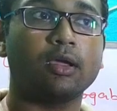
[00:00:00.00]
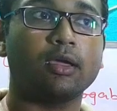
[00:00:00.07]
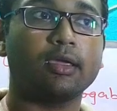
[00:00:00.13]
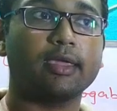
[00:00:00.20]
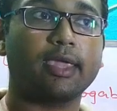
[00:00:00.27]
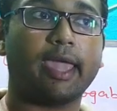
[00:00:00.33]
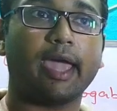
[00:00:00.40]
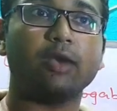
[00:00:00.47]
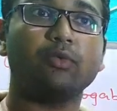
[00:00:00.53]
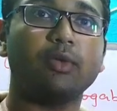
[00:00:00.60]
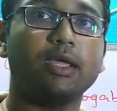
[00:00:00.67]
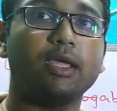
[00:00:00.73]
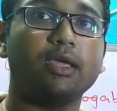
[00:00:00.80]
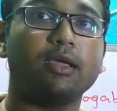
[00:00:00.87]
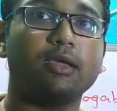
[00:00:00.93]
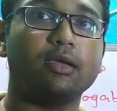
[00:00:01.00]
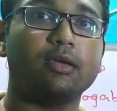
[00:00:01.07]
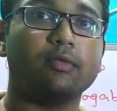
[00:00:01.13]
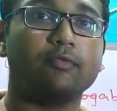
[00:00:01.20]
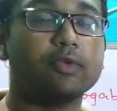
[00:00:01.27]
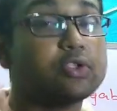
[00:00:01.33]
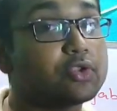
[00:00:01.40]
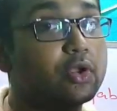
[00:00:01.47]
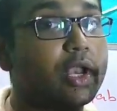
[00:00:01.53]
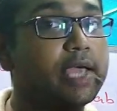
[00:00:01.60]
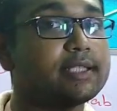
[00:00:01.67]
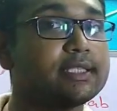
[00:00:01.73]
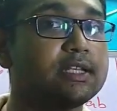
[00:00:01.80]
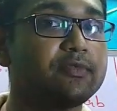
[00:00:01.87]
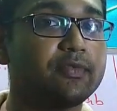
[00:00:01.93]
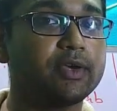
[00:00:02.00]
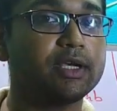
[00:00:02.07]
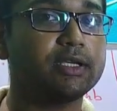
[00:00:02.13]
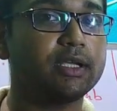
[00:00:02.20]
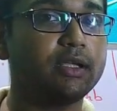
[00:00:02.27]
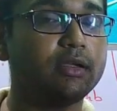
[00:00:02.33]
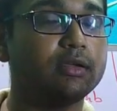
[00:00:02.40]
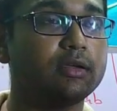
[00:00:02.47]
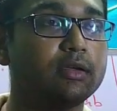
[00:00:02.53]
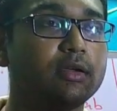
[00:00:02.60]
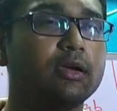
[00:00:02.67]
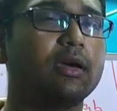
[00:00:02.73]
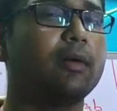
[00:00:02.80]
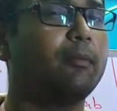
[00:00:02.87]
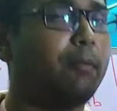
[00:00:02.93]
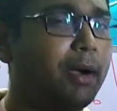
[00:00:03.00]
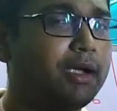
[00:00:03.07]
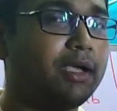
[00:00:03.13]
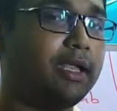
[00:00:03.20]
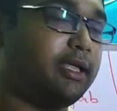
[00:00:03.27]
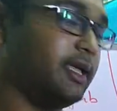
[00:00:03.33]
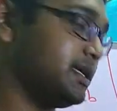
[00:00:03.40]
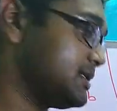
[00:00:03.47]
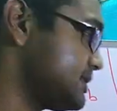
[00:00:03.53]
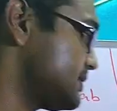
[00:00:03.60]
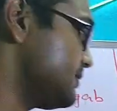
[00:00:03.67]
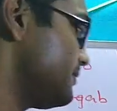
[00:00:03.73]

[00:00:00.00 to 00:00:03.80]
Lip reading: Can we visualize infinity? Partly yes.